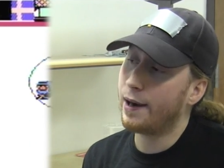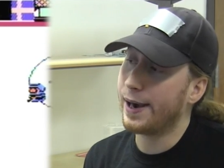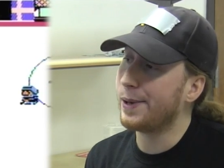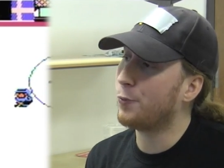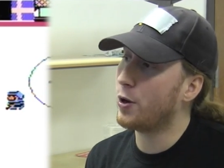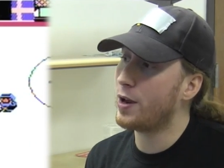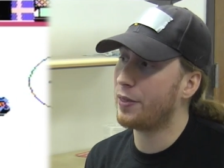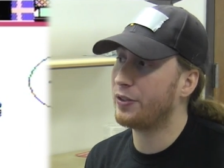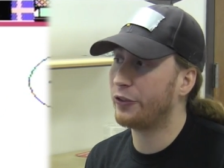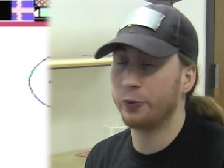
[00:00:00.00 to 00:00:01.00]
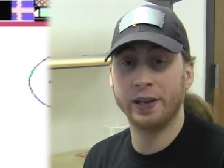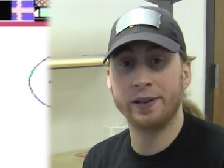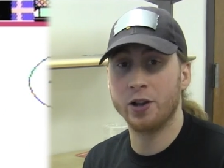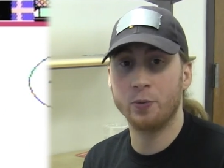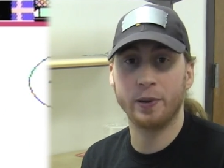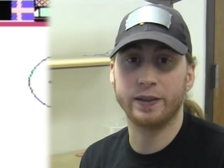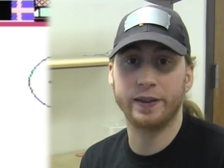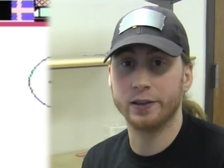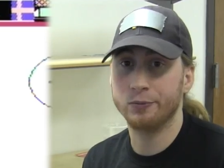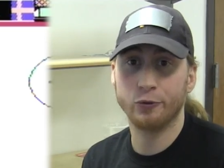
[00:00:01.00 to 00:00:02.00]
Alright, 1-0 Sweden, no big
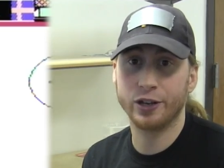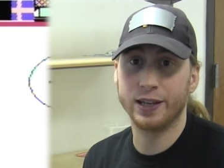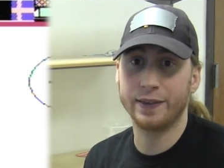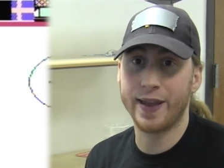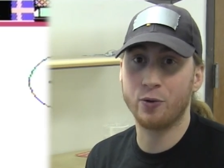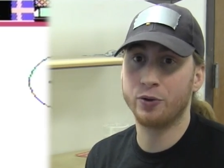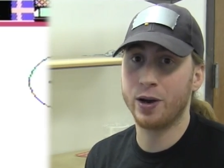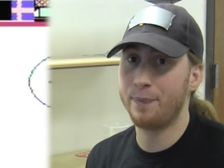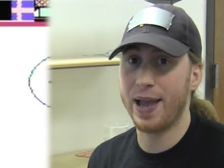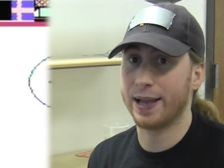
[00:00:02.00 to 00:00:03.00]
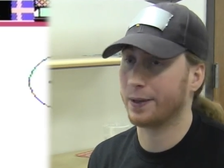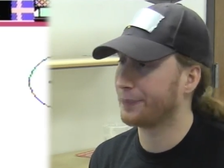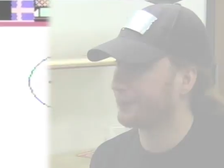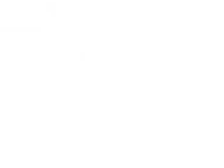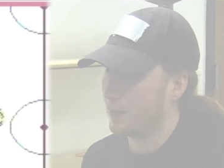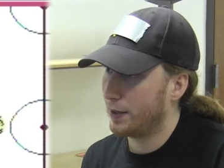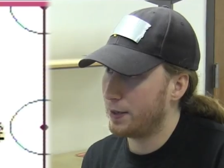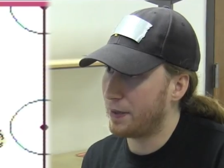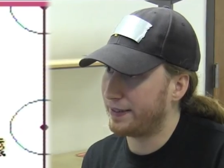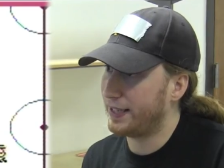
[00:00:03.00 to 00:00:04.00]
deal. We're gonna get that one right back.
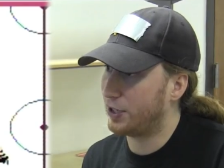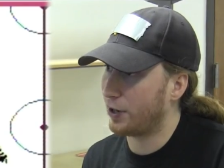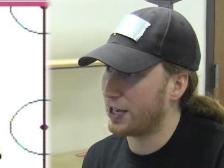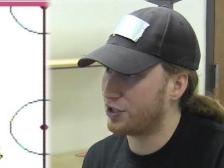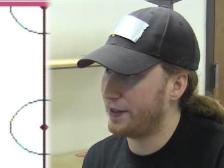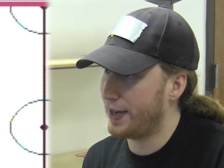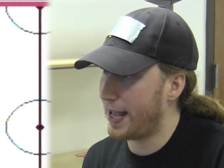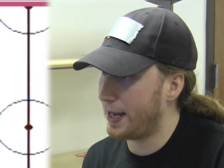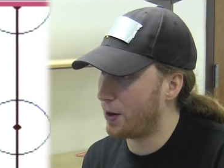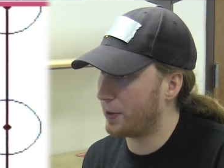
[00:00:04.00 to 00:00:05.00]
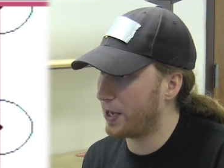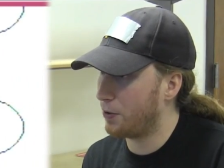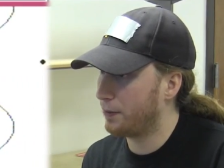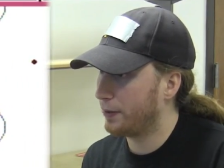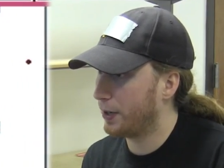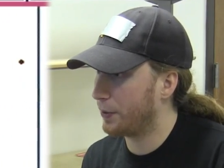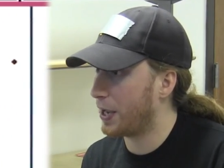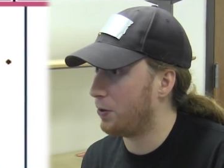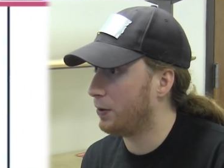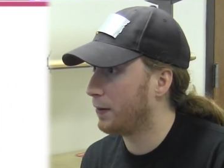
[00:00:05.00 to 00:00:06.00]
Need my D crash in the net. There we go. Here we
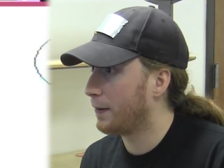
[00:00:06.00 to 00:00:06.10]
go.